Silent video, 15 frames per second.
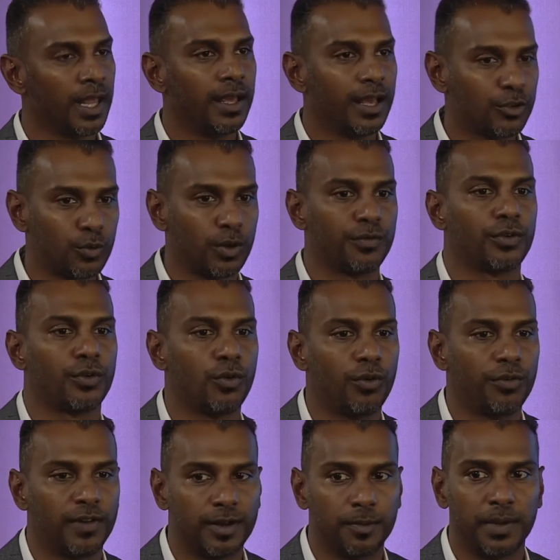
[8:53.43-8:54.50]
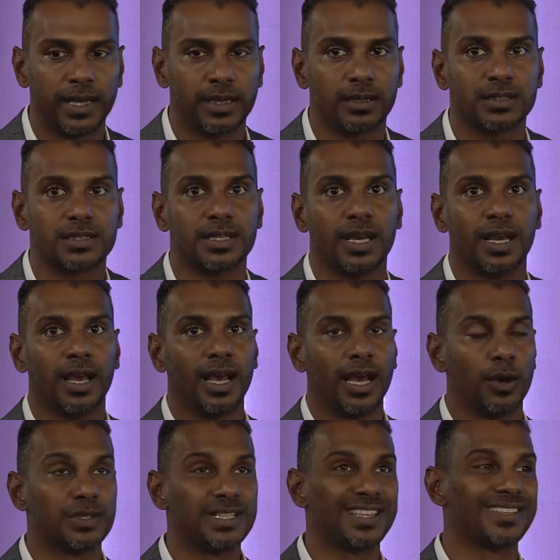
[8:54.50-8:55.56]
It's one of the core fundamentals. I
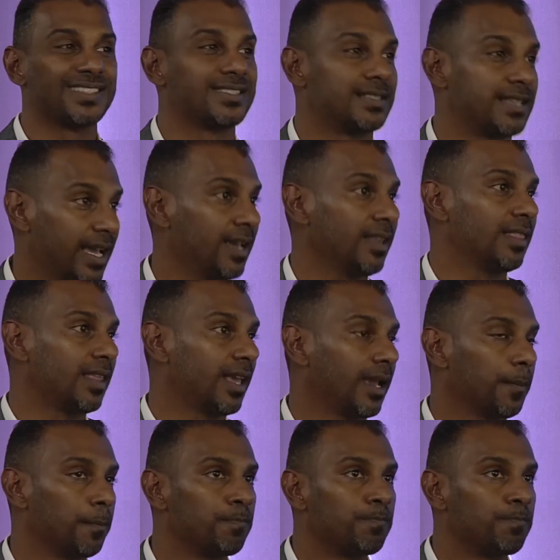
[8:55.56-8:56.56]
would say the second thing